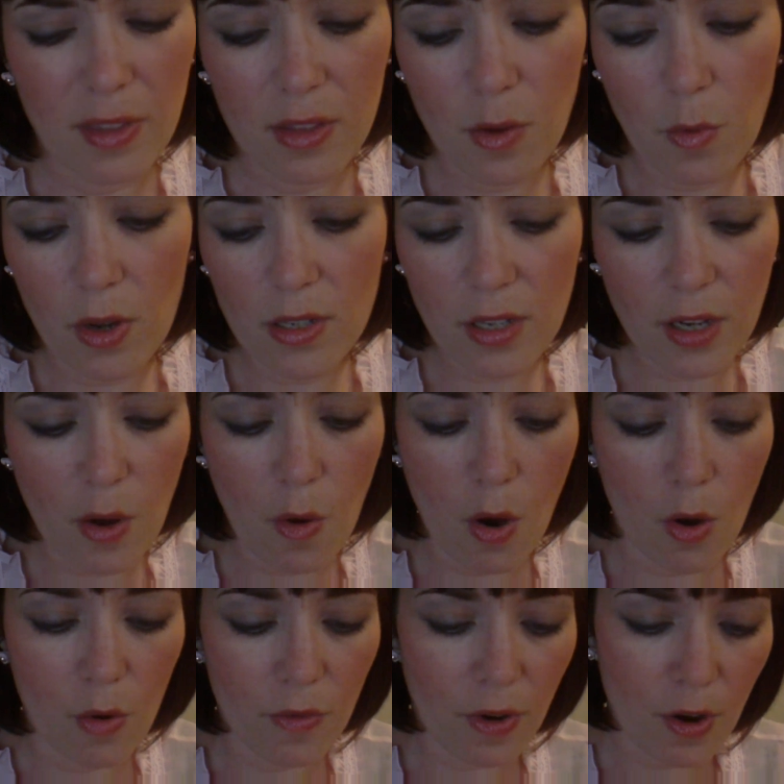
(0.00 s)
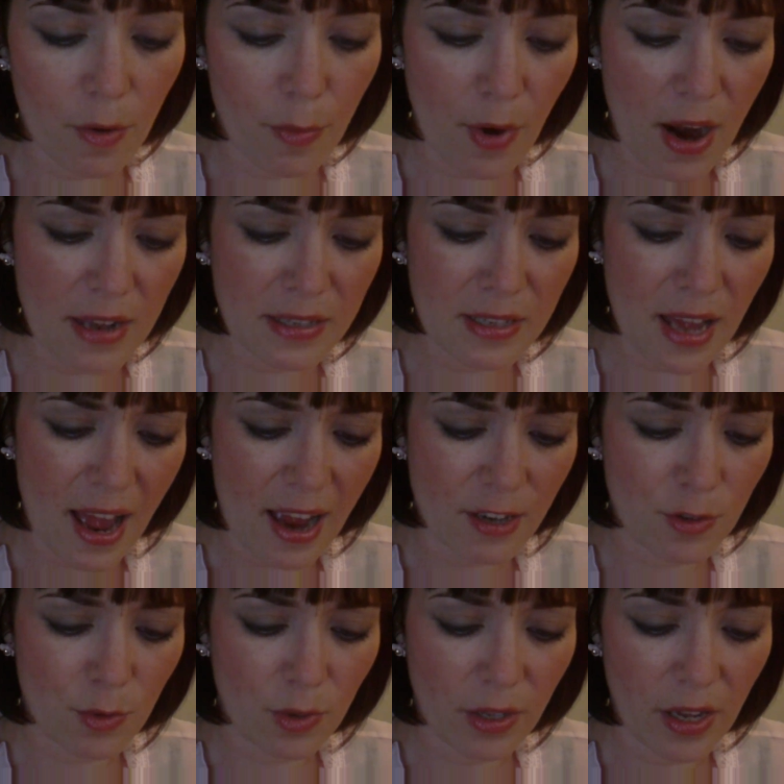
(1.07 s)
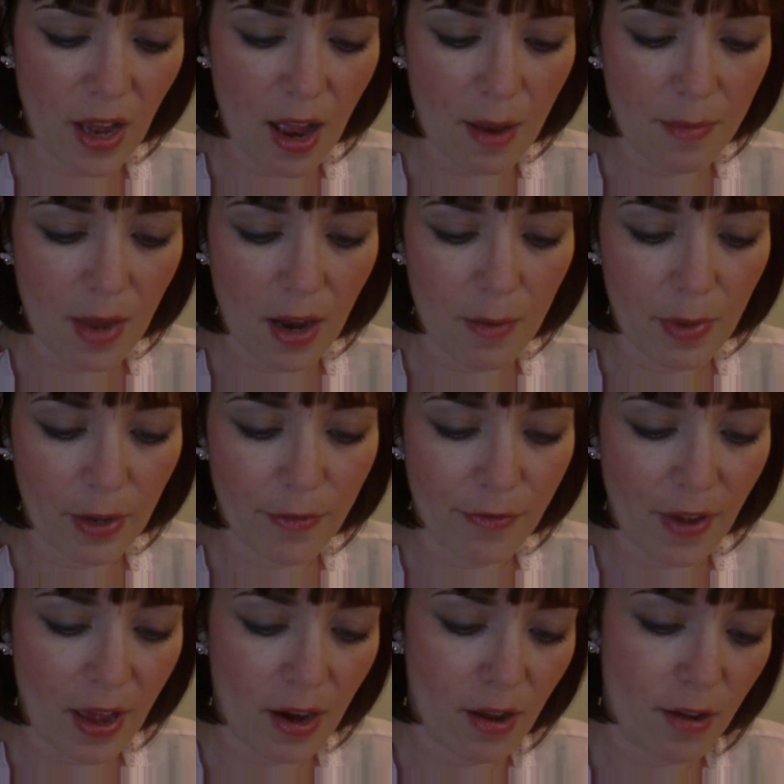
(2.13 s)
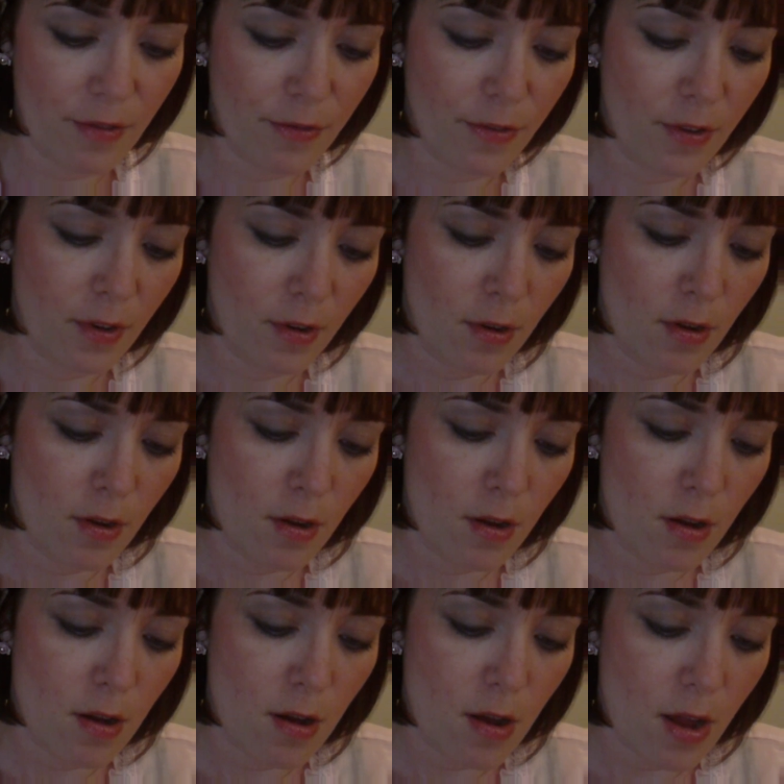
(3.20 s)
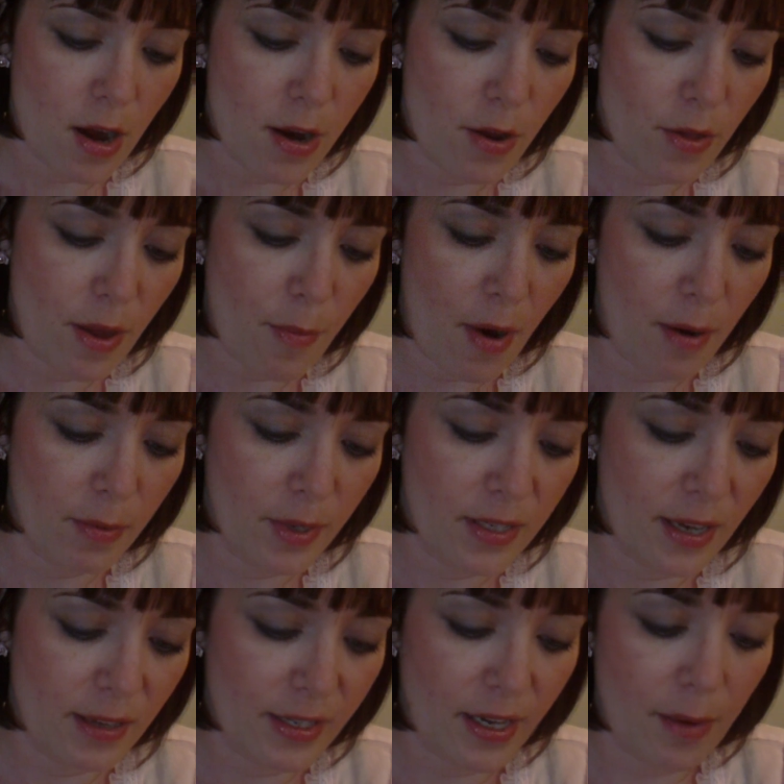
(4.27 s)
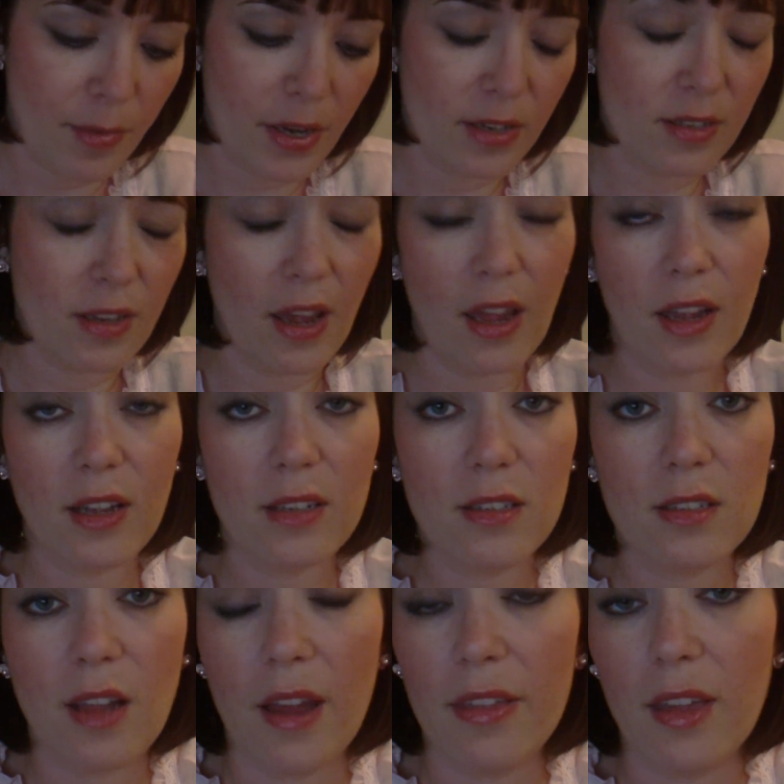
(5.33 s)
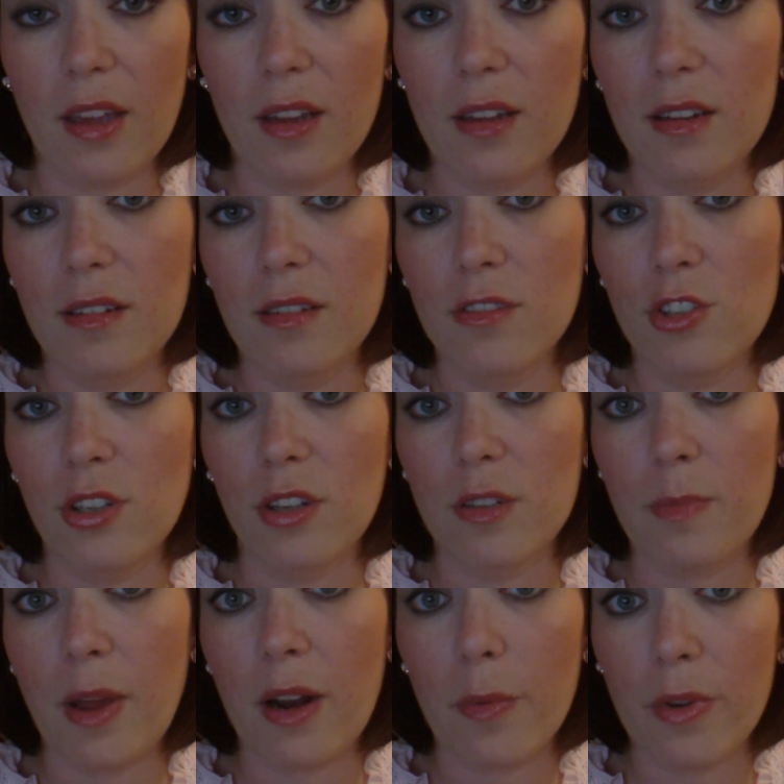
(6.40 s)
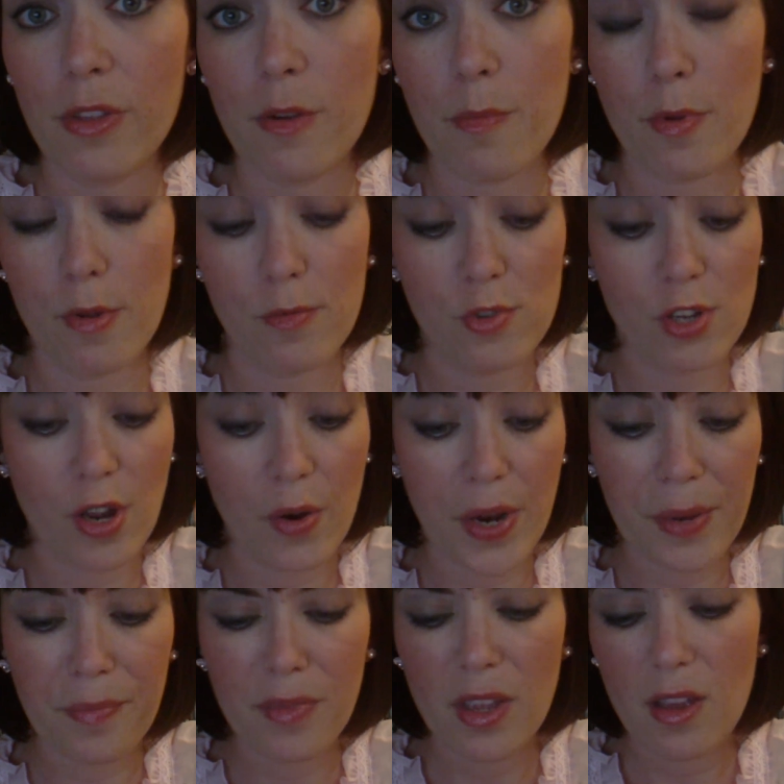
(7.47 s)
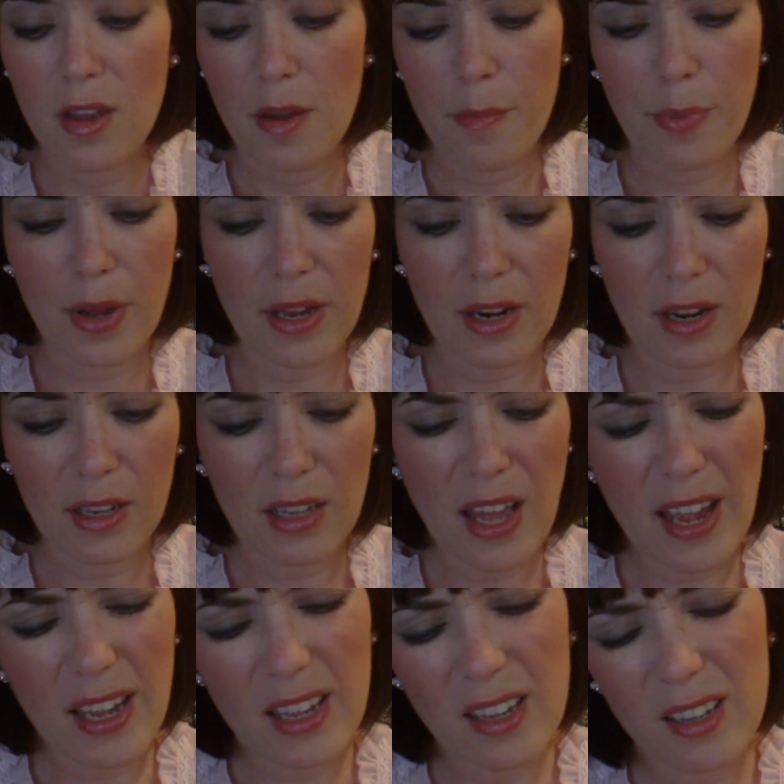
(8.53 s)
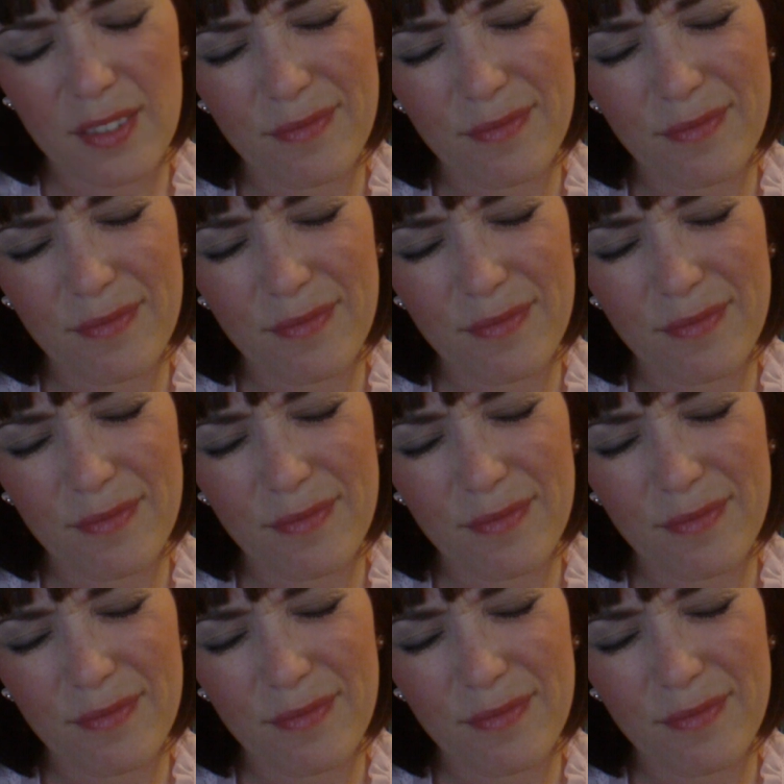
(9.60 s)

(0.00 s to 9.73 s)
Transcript: The ones that go over her breasts, actually, I'm not a big fan of. And I know that probably sounds like I'm gonna say it because I think she looks better with her boobs showing. But, like,